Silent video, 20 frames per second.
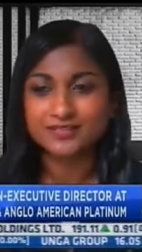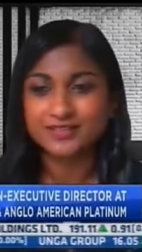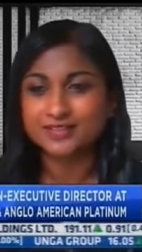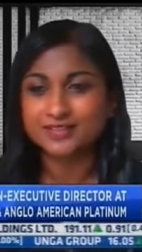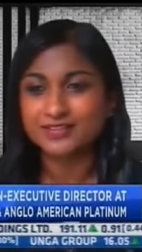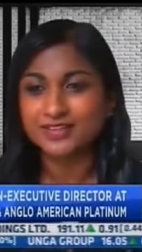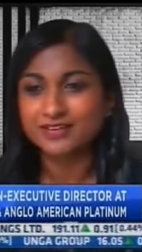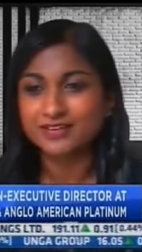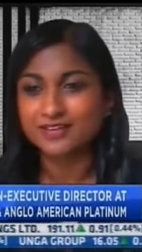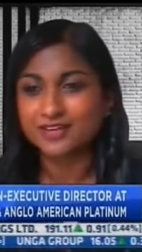
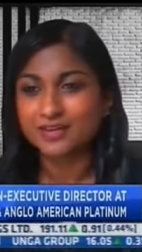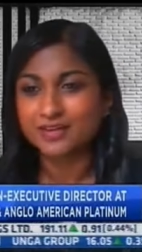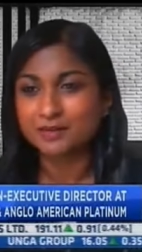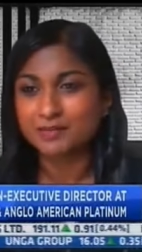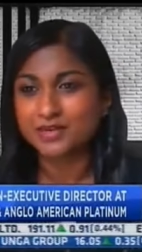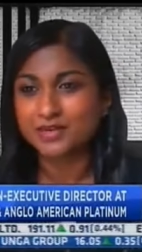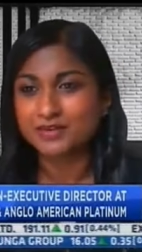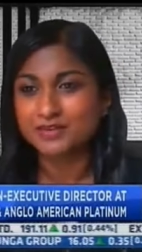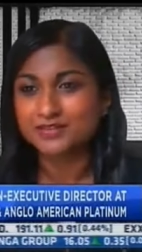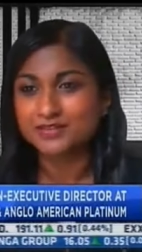and then they
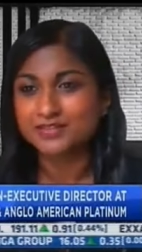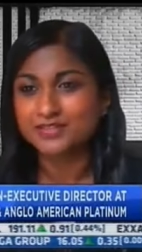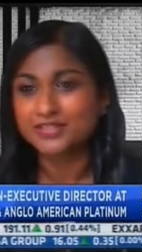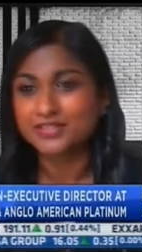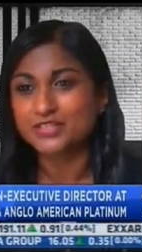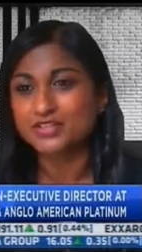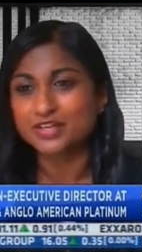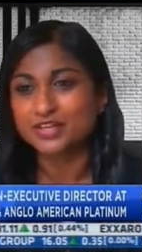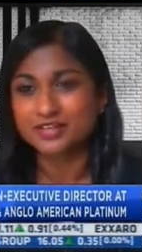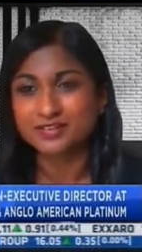
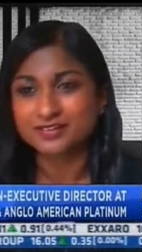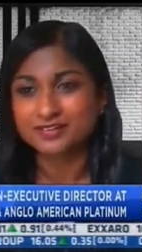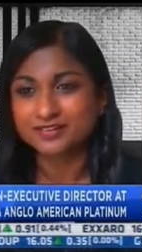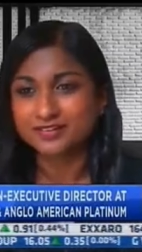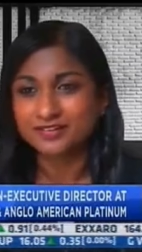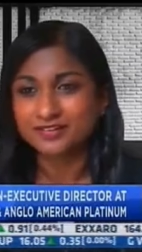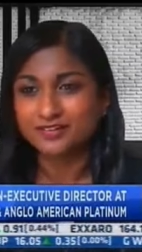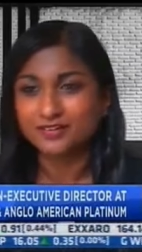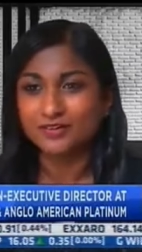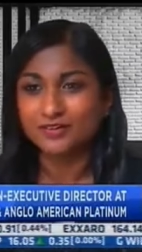recommend each
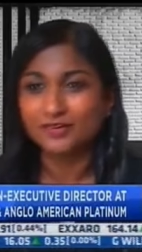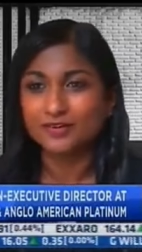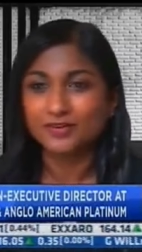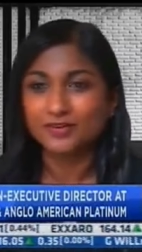other